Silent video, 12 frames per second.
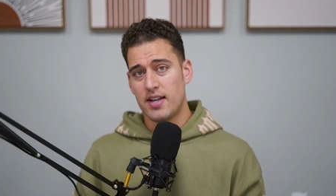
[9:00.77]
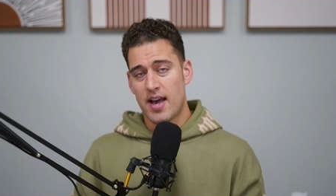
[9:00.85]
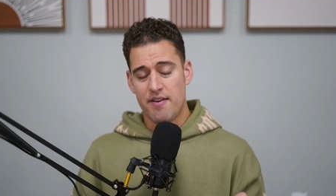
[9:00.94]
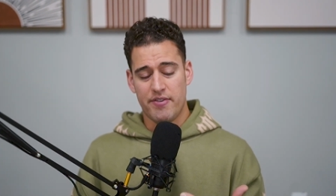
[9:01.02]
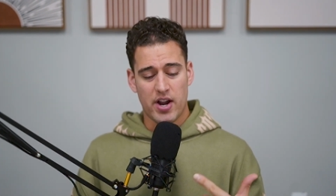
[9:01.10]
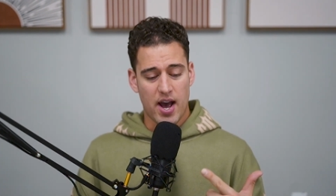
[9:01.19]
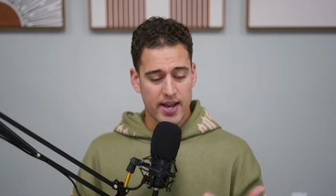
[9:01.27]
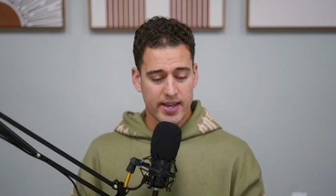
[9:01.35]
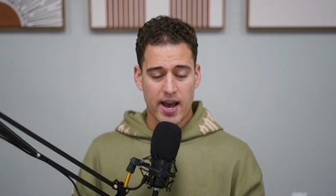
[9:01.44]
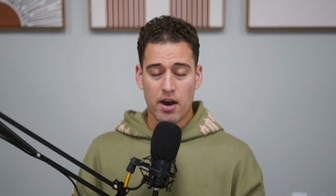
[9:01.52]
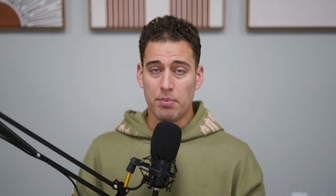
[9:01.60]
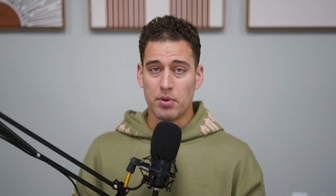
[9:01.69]
having high
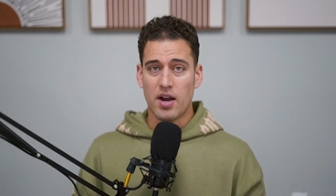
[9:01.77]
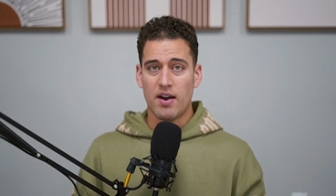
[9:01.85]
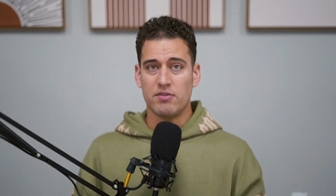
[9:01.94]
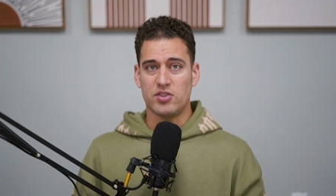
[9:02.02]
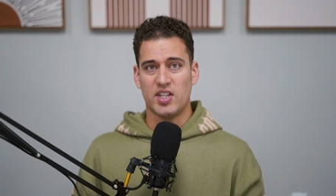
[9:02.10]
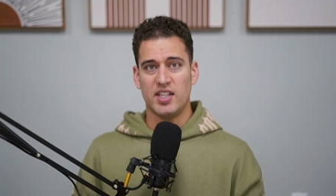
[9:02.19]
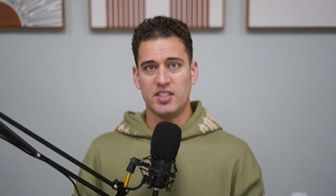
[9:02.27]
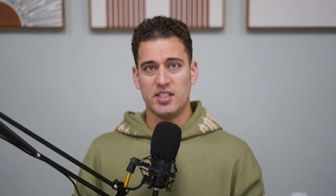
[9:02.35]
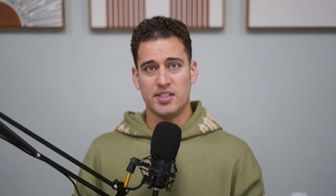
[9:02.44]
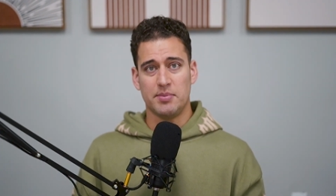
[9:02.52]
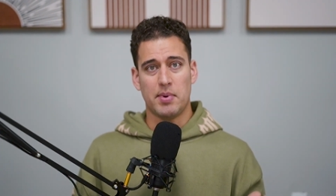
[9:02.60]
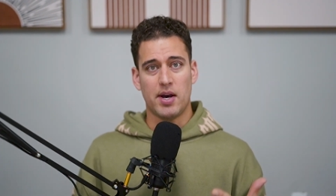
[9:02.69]
caliber
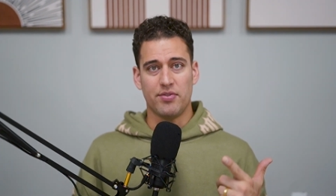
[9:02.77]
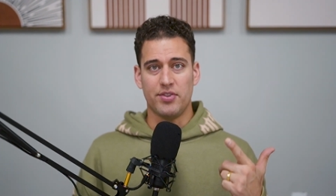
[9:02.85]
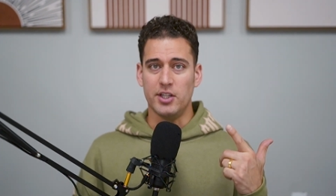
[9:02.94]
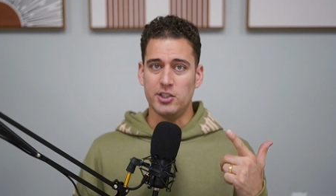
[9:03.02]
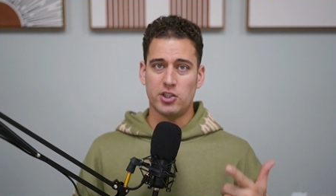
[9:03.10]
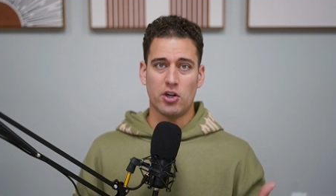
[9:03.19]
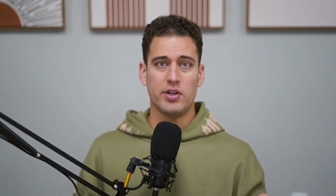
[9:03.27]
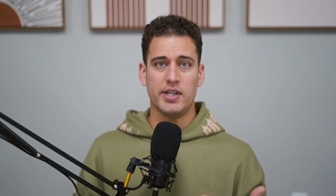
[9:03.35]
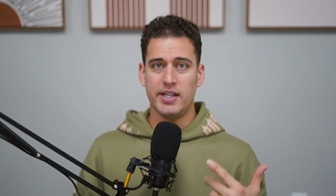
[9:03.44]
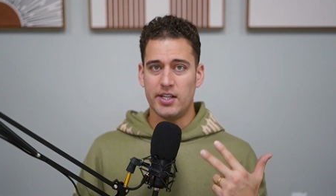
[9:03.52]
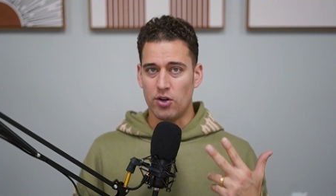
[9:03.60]
conversations about the journey,